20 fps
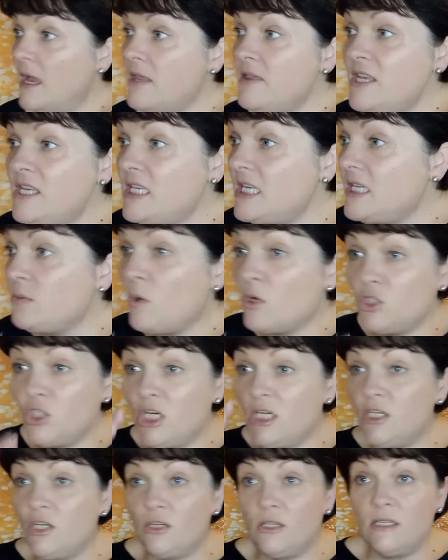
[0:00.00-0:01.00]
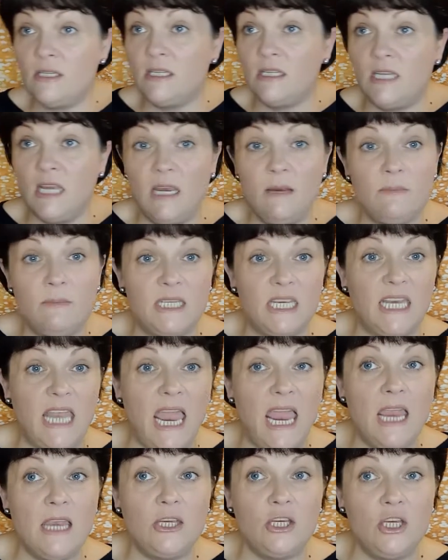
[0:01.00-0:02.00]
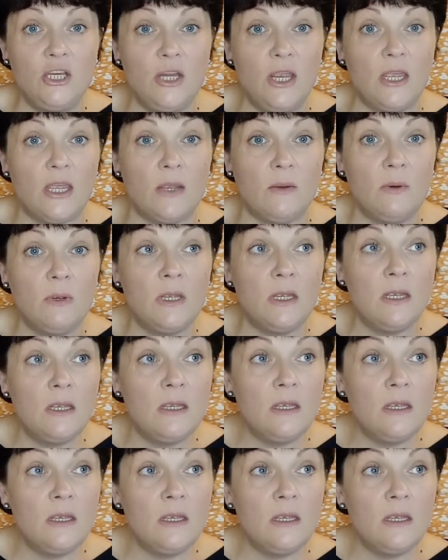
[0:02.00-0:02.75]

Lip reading: and this is what she doesn't seem to get, you know.